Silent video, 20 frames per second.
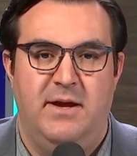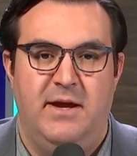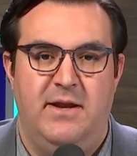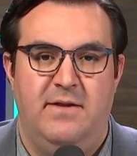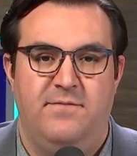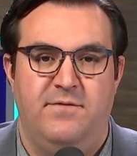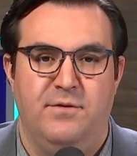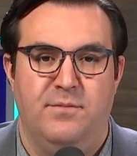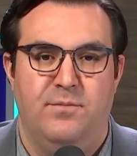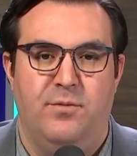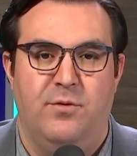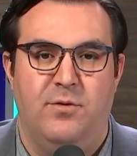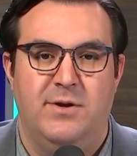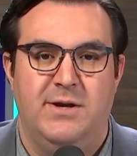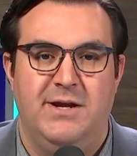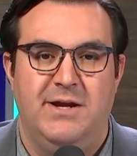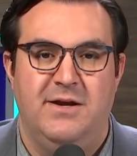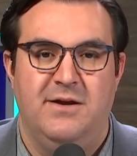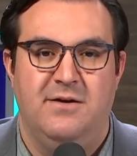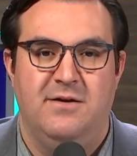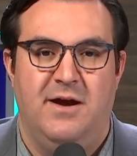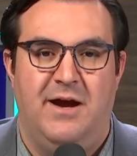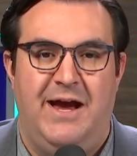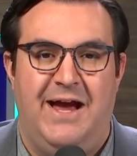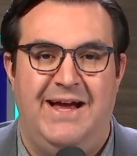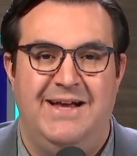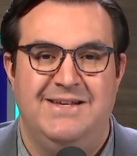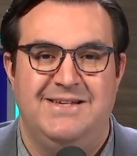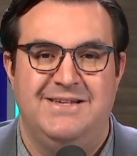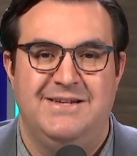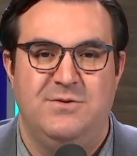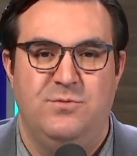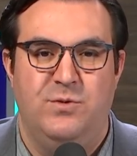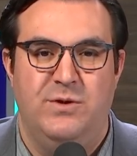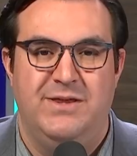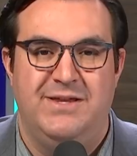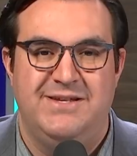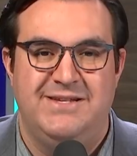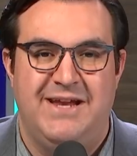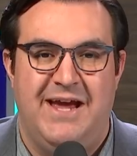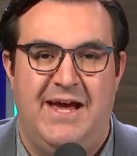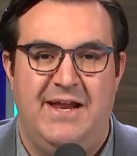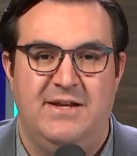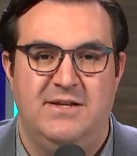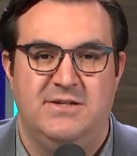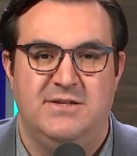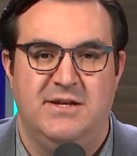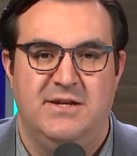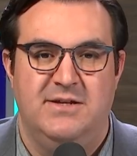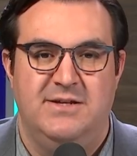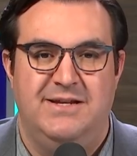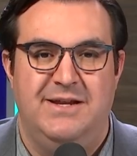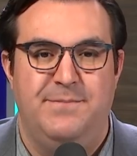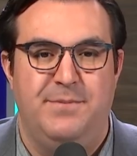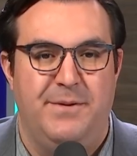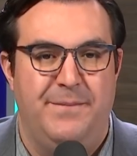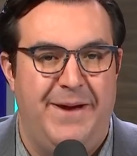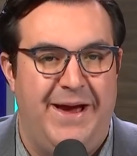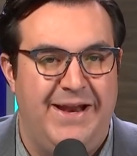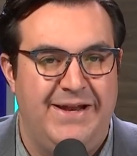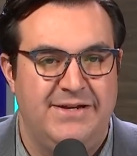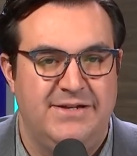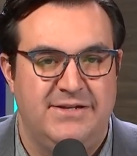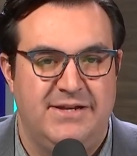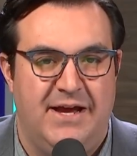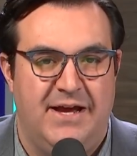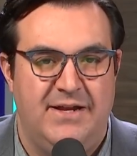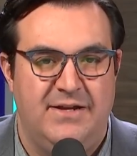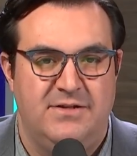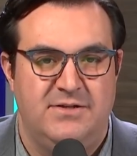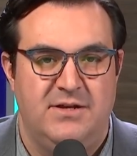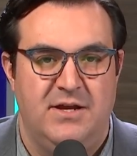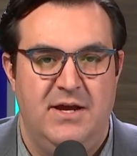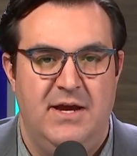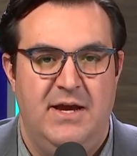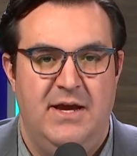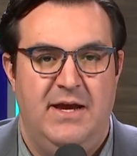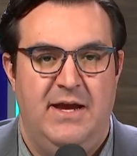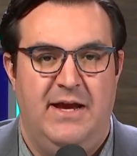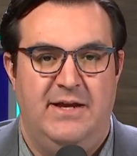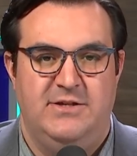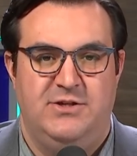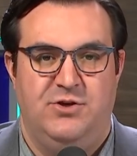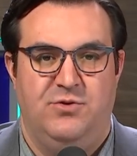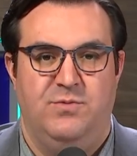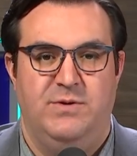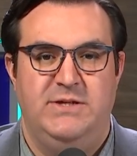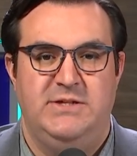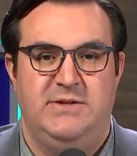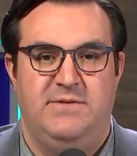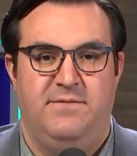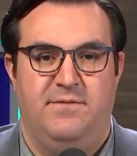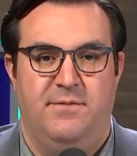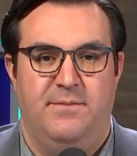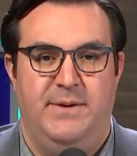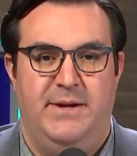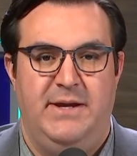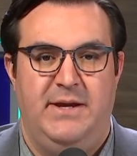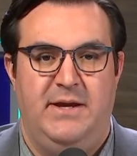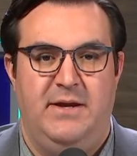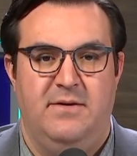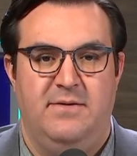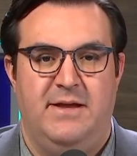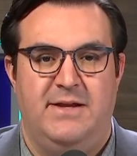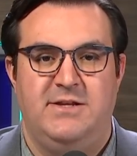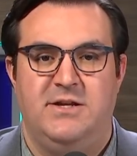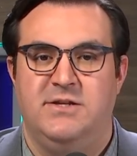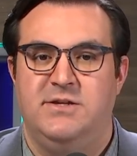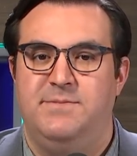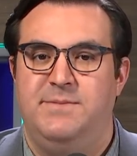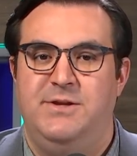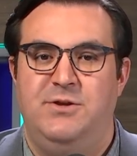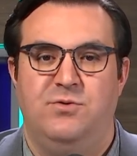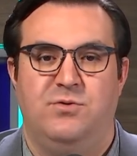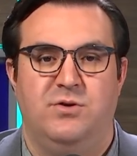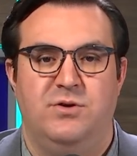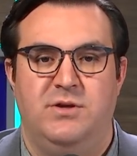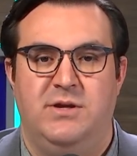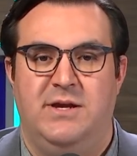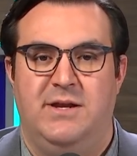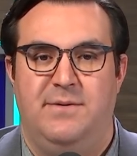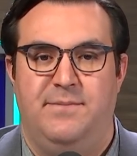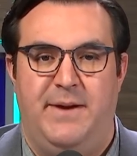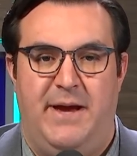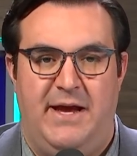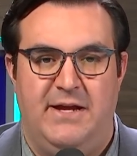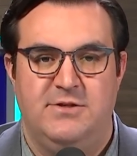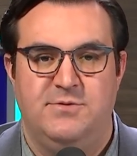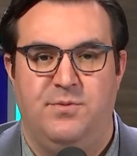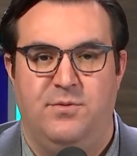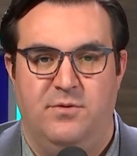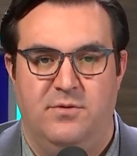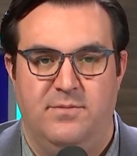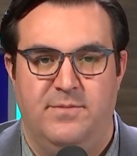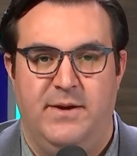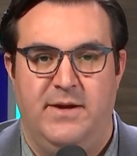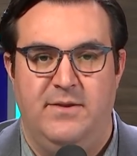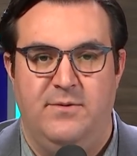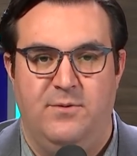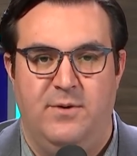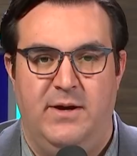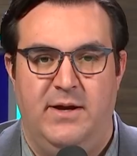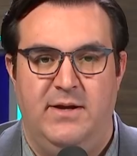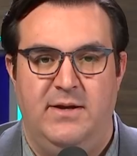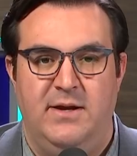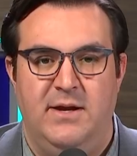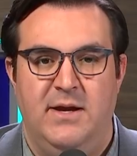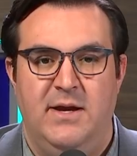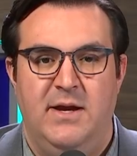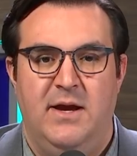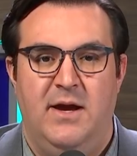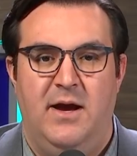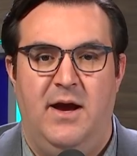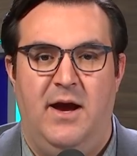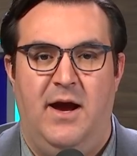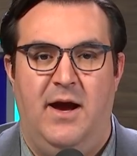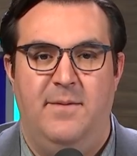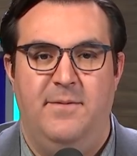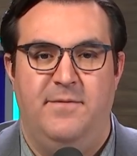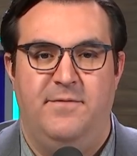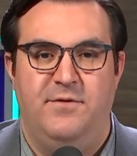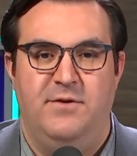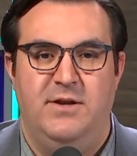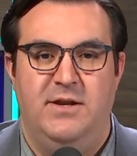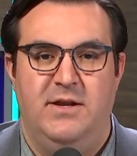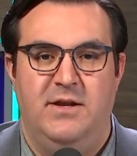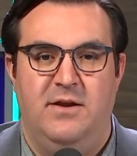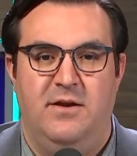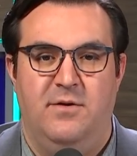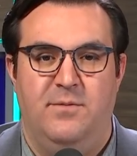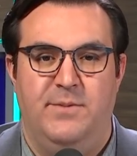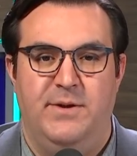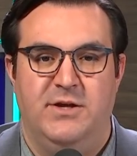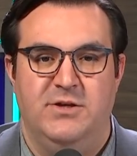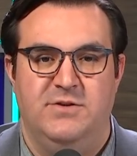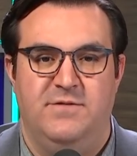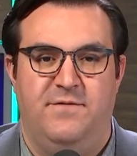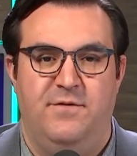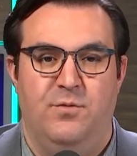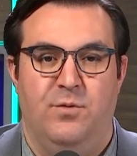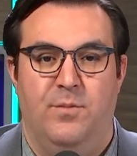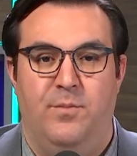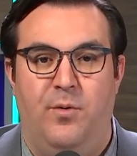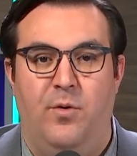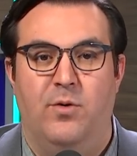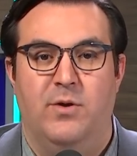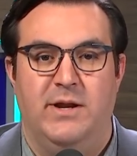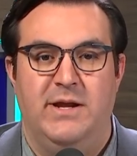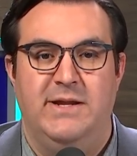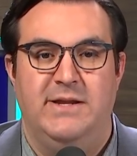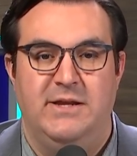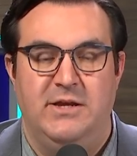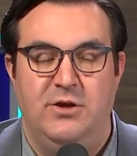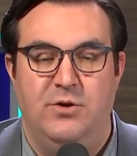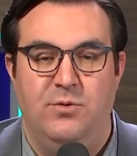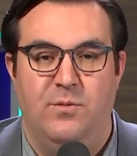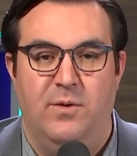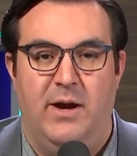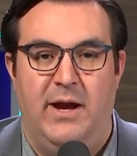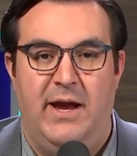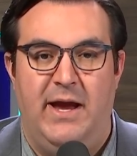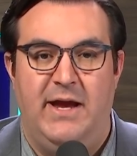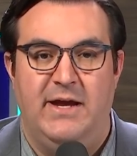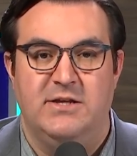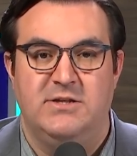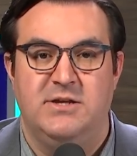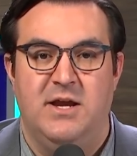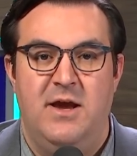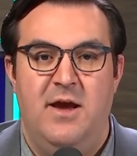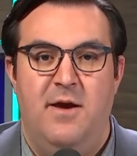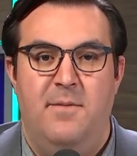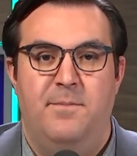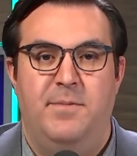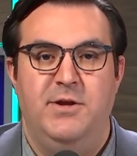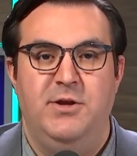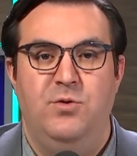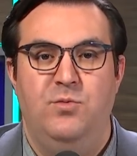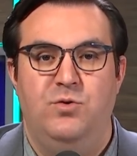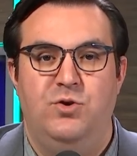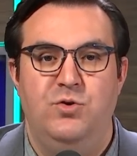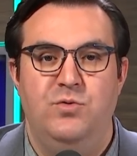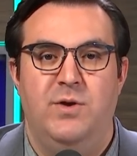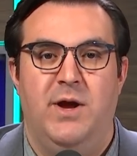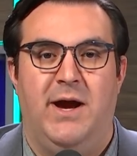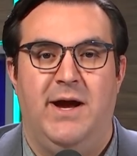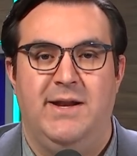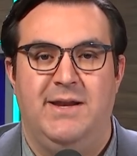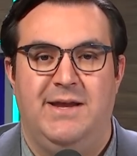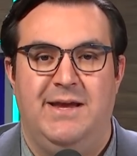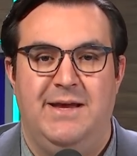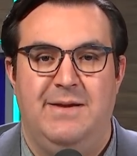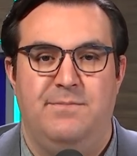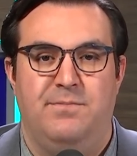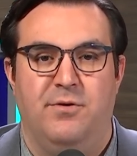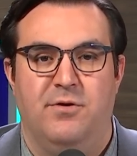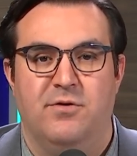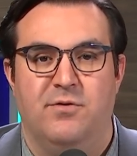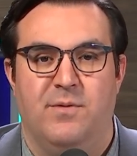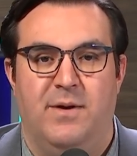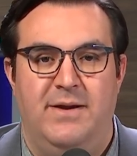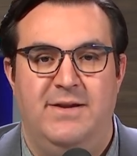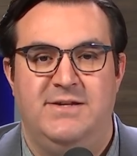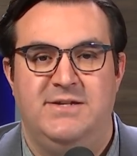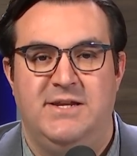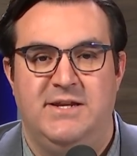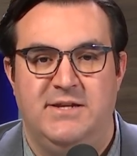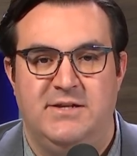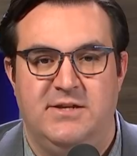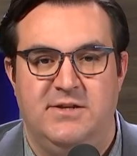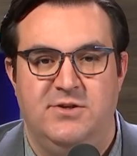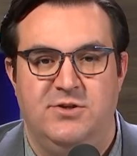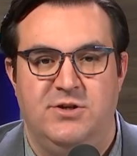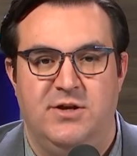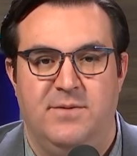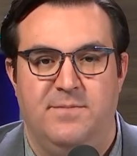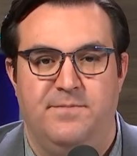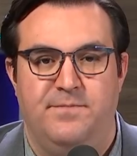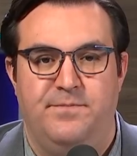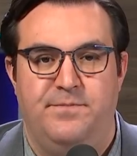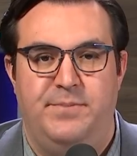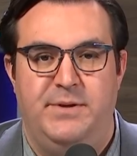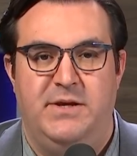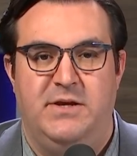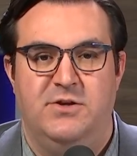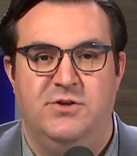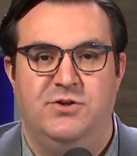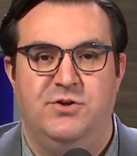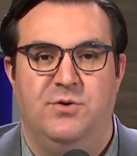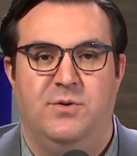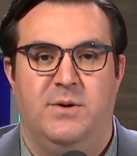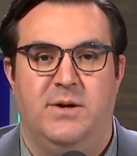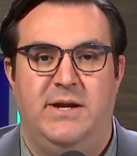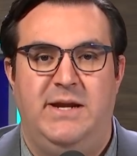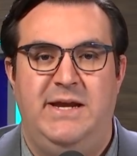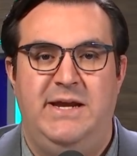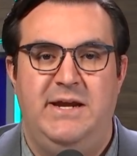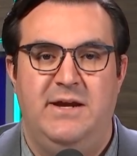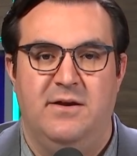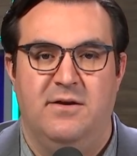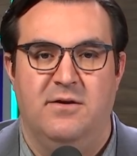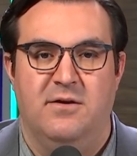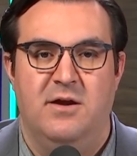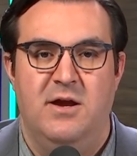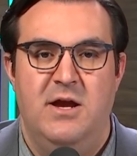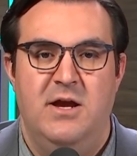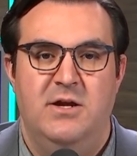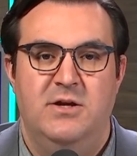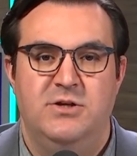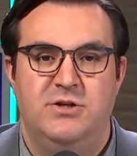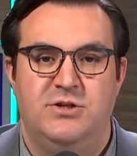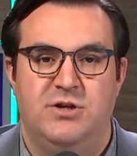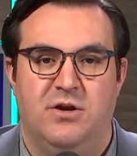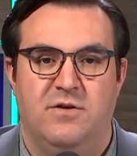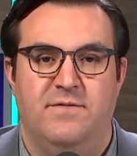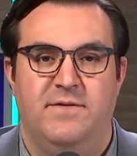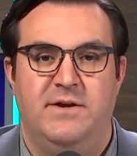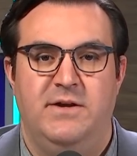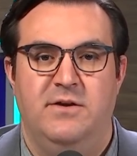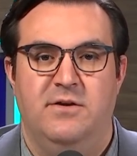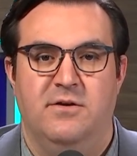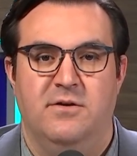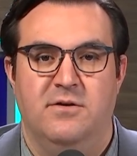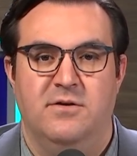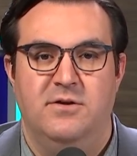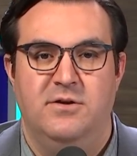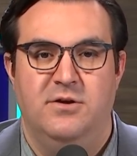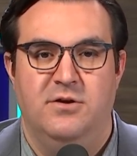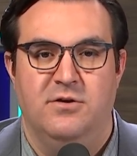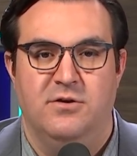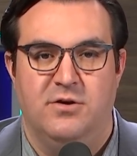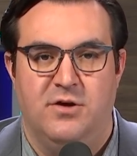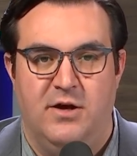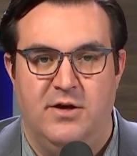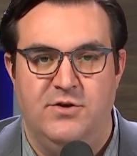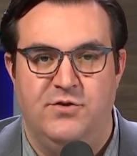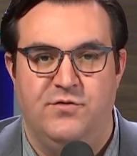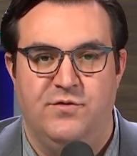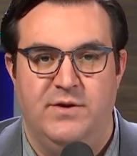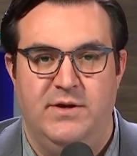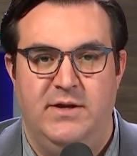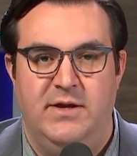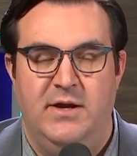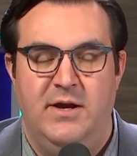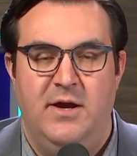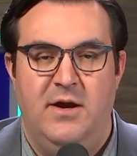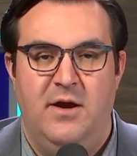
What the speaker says: And if you're born here as with status, diplomatic status, as your reason for being here, that doesn't mean you couldn't get a passport, by the way, if you know, because if you were born in the U.S., but you do not get birthright citizenship because you are here serving your country